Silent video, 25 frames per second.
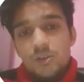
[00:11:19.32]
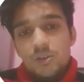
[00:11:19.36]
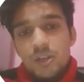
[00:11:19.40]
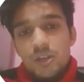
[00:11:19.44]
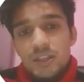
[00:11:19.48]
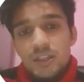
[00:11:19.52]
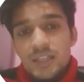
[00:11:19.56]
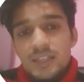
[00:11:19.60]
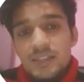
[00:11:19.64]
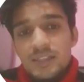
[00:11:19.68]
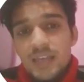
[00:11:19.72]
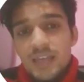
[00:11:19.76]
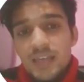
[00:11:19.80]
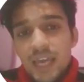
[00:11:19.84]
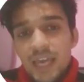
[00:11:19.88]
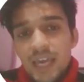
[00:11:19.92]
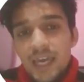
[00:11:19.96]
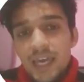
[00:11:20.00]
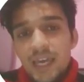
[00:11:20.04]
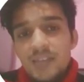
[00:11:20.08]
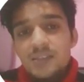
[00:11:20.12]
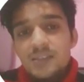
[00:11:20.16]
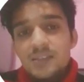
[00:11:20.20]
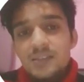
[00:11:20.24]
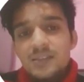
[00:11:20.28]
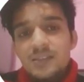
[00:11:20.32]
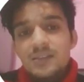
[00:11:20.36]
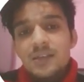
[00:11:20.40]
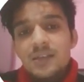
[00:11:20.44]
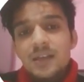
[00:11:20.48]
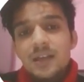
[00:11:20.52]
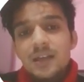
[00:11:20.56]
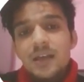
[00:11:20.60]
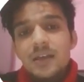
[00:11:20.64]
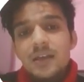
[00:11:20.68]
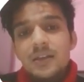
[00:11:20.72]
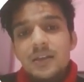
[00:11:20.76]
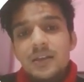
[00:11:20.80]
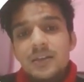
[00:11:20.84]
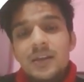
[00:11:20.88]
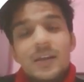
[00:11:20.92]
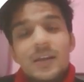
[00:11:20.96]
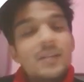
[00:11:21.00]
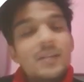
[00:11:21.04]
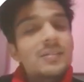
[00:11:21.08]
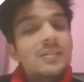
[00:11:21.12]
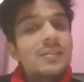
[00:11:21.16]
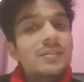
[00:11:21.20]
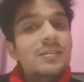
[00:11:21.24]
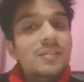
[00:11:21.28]
So in this case,
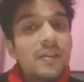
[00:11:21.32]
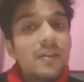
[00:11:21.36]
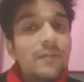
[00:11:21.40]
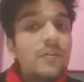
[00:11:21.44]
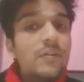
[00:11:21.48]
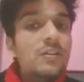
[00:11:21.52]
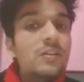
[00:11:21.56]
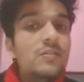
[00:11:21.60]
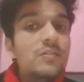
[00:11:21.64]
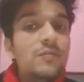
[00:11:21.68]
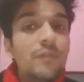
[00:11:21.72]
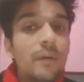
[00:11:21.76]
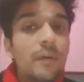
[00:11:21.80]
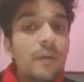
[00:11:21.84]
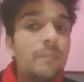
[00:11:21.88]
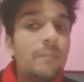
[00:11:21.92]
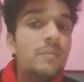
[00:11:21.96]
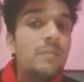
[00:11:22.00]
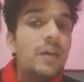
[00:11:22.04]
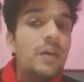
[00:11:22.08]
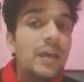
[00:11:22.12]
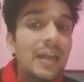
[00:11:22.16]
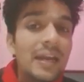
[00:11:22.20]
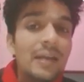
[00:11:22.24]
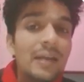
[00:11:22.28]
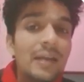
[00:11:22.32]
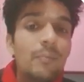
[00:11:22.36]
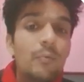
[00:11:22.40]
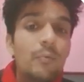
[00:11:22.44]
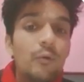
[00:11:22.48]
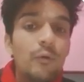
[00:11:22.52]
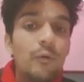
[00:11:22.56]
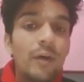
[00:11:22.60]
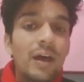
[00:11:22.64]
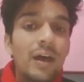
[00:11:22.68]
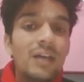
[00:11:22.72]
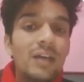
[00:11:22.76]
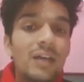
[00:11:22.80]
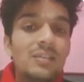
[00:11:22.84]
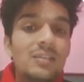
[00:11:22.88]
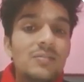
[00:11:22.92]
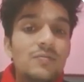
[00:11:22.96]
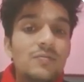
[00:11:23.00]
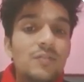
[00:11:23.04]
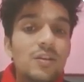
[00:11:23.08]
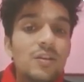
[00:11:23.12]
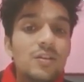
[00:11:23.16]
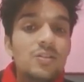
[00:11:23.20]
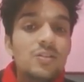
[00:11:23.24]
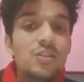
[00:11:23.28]
there is a service from the AWS
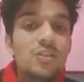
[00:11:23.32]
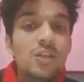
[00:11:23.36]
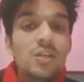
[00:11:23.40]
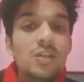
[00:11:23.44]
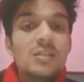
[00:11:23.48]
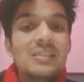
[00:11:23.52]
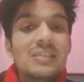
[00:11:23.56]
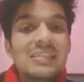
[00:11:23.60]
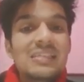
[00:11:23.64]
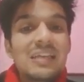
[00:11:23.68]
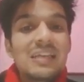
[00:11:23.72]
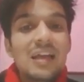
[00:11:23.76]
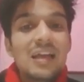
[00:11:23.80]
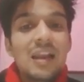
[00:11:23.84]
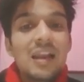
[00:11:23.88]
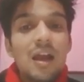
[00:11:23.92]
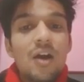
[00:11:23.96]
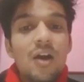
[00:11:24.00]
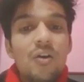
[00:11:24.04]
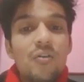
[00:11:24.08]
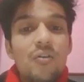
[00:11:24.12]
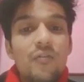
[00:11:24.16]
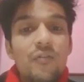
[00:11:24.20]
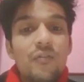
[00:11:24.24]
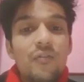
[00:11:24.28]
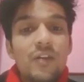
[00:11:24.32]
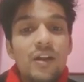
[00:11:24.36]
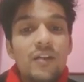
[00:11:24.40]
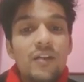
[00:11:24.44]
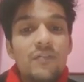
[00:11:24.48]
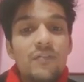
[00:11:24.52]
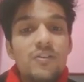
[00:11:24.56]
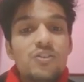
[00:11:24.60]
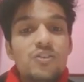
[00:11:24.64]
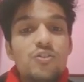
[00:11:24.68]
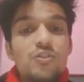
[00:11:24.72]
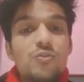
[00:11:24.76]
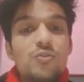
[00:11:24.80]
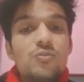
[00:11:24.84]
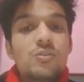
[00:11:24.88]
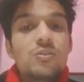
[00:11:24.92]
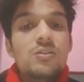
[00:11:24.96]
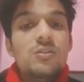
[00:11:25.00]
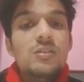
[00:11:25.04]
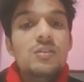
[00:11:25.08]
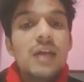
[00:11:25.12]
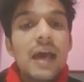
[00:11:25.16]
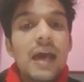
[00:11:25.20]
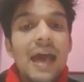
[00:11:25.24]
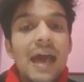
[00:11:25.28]
which is Cloudfront, which
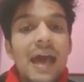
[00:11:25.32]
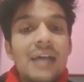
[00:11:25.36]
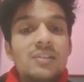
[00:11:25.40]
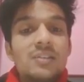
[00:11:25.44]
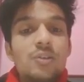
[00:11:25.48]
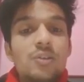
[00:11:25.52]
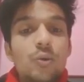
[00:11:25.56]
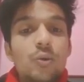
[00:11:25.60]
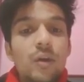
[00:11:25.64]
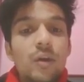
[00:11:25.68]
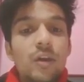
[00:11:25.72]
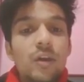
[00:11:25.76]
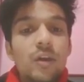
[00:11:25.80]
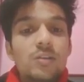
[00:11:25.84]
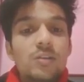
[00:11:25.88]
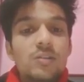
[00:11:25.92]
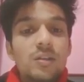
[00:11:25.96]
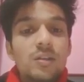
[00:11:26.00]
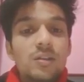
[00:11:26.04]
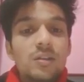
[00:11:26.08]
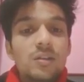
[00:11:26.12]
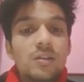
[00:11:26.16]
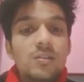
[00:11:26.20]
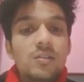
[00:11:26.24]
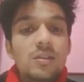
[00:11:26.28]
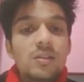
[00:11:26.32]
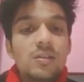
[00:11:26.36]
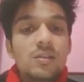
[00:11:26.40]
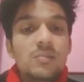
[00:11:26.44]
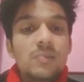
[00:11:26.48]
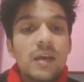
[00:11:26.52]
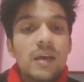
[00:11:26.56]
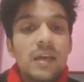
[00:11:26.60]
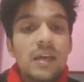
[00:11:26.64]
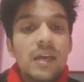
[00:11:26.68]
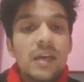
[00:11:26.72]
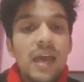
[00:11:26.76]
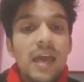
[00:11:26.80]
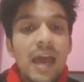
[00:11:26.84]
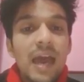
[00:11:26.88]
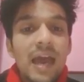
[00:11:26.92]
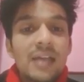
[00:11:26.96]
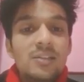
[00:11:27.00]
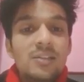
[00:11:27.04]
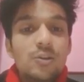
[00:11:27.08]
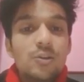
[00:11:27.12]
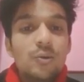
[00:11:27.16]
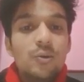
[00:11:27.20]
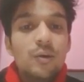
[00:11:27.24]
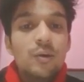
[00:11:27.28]
uses the edge location. This is my
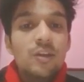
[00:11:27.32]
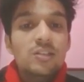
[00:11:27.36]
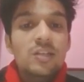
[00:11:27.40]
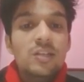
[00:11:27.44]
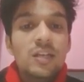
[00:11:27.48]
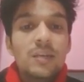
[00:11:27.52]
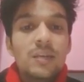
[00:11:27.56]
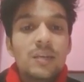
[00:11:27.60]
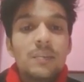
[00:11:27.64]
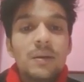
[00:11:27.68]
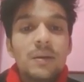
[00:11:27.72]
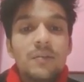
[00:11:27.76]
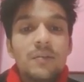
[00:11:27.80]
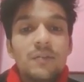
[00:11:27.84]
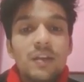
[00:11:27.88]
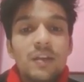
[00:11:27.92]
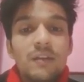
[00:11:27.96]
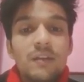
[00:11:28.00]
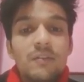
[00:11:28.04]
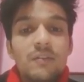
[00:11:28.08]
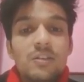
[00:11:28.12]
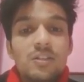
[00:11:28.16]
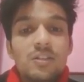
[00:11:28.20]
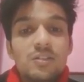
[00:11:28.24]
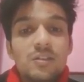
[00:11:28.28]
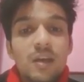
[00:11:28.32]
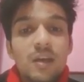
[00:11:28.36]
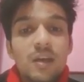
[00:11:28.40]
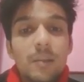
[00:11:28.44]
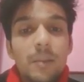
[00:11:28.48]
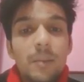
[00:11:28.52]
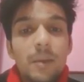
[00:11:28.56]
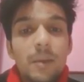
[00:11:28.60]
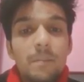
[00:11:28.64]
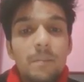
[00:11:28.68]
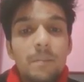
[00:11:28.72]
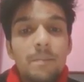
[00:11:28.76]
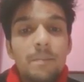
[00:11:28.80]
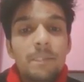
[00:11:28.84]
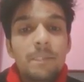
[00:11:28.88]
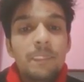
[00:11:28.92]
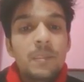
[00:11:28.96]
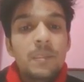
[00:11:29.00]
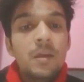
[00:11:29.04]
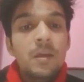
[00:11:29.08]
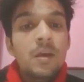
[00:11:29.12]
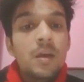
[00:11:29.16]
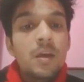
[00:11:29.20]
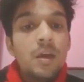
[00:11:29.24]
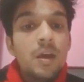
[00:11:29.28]
edge location in between which is coming.
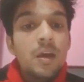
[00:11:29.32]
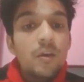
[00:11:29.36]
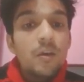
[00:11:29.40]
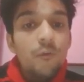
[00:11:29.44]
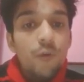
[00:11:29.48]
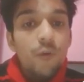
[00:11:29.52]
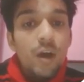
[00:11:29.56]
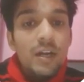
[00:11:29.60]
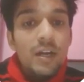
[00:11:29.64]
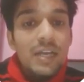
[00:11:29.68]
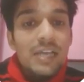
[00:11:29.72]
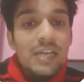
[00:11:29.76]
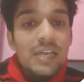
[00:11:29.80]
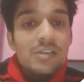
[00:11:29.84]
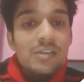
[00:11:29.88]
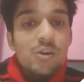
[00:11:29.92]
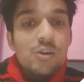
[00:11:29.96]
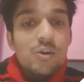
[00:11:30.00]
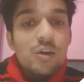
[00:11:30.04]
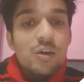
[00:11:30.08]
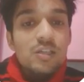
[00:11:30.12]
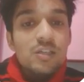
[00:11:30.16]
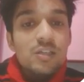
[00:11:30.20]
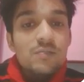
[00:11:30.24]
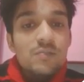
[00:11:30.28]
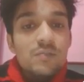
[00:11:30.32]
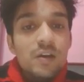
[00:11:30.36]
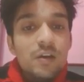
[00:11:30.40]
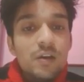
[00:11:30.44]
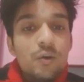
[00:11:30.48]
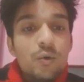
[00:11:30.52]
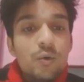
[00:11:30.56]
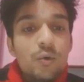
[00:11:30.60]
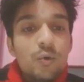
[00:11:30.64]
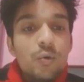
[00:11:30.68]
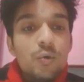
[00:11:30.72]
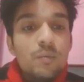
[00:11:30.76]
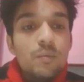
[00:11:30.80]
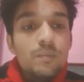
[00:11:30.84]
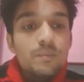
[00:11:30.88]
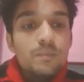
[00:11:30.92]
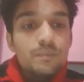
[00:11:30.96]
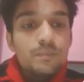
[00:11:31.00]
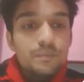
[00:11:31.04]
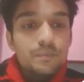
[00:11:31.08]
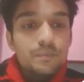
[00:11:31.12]
What edge location will do?